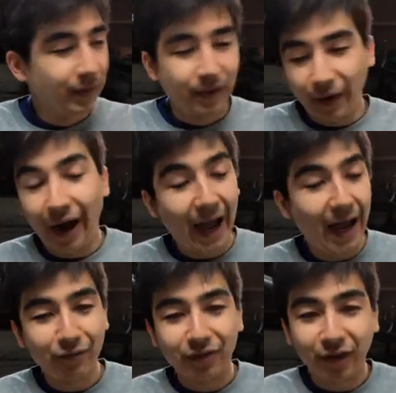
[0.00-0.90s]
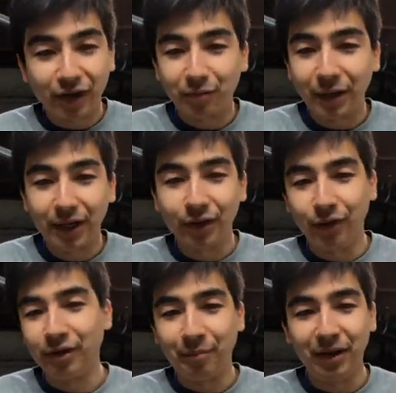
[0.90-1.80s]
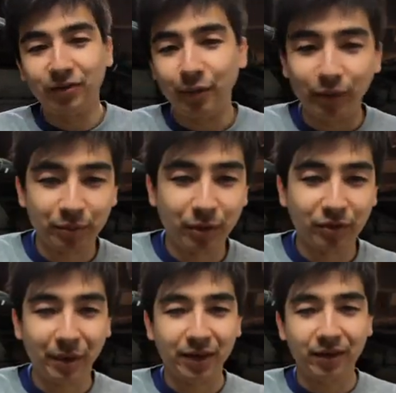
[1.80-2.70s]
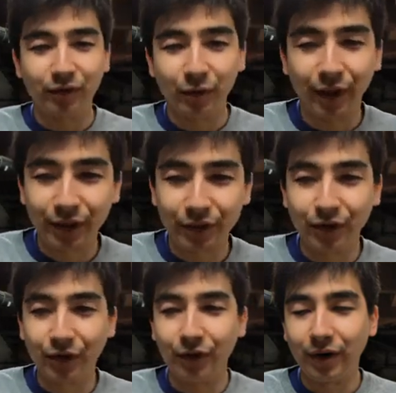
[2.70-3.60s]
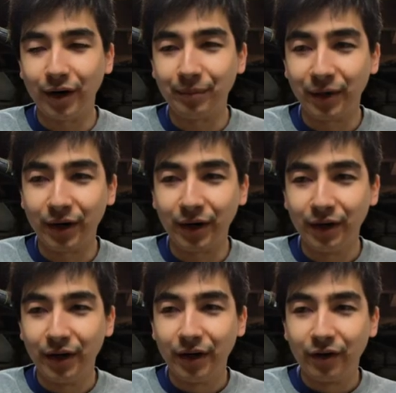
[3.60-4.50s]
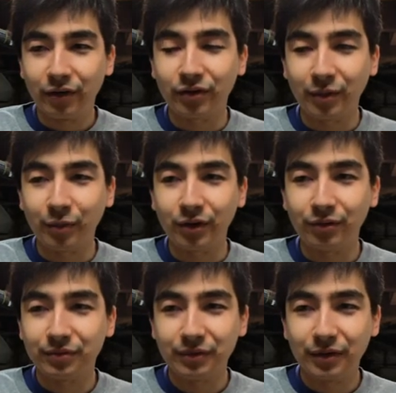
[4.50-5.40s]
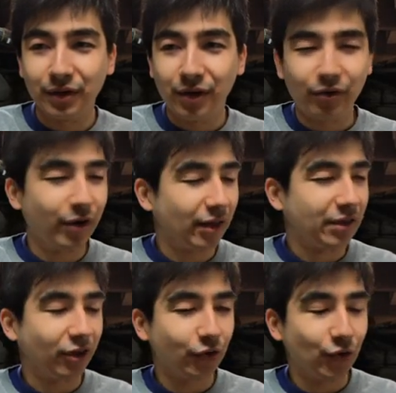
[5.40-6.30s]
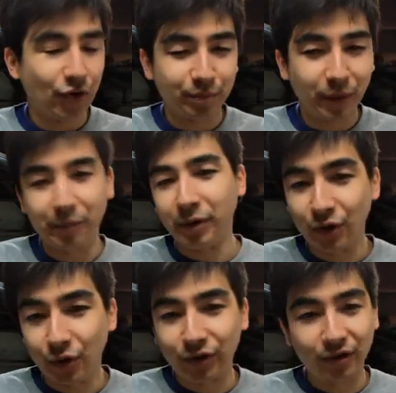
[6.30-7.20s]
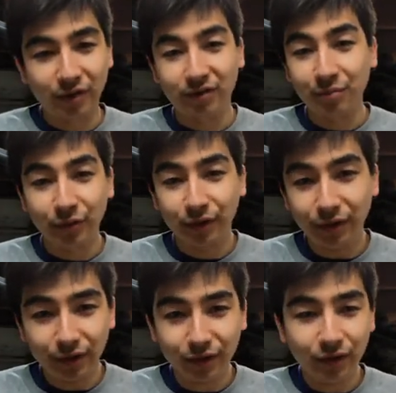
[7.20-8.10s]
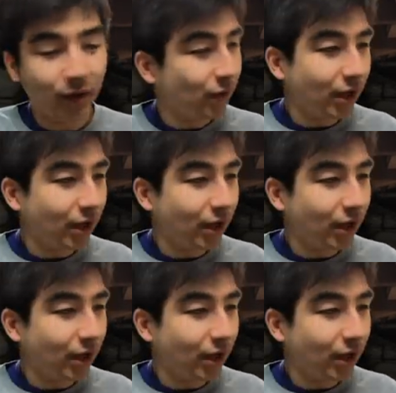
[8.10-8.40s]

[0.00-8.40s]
I have advice, but I don't know. It depends from what perspective you want it, you know, for someone where it's hard to explain, but yo, it's important, you know,